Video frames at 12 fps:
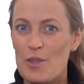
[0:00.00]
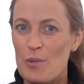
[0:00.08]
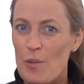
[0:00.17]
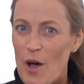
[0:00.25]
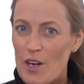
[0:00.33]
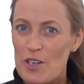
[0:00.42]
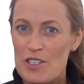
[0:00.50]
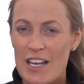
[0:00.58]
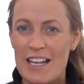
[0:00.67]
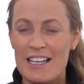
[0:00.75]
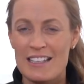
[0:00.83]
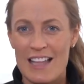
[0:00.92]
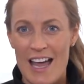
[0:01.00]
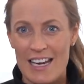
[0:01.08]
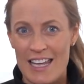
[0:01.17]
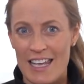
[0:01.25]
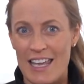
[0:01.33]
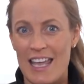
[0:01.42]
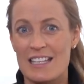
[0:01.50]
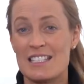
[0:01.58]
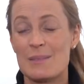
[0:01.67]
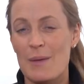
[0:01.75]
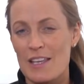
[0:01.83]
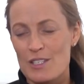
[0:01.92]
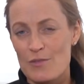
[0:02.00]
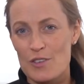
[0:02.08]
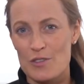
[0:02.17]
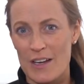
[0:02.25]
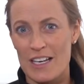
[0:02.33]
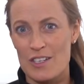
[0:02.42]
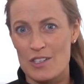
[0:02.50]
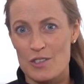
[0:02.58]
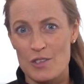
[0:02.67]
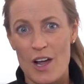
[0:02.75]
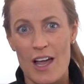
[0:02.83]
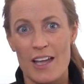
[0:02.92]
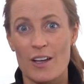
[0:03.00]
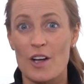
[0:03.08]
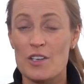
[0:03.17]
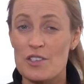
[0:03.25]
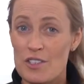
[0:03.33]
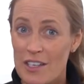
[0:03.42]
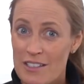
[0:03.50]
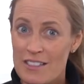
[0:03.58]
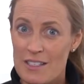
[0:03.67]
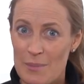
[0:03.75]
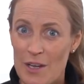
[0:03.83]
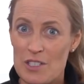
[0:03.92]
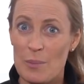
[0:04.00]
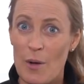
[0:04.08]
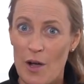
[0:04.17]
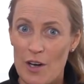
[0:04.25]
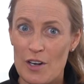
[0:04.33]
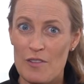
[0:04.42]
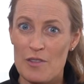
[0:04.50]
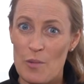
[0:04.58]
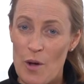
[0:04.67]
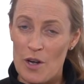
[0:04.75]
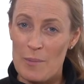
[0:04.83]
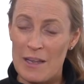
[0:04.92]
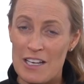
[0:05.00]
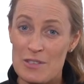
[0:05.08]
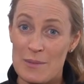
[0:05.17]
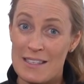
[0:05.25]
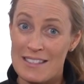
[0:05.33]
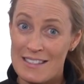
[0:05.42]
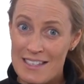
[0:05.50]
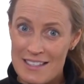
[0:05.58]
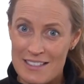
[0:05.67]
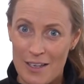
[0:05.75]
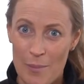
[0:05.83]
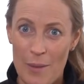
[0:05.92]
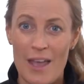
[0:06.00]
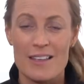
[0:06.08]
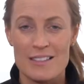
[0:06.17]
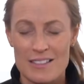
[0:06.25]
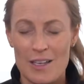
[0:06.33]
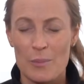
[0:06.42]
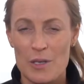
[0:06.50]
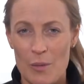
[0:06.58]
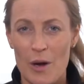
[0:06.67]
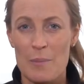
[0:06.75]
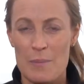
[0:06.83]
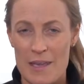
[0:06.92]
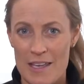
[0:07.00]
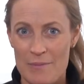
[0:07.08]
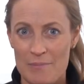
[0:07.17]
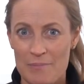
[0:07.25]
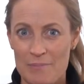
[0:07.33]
The watershed and cladding and space for drainage and drying are just as much a part of the water management system as the WRB.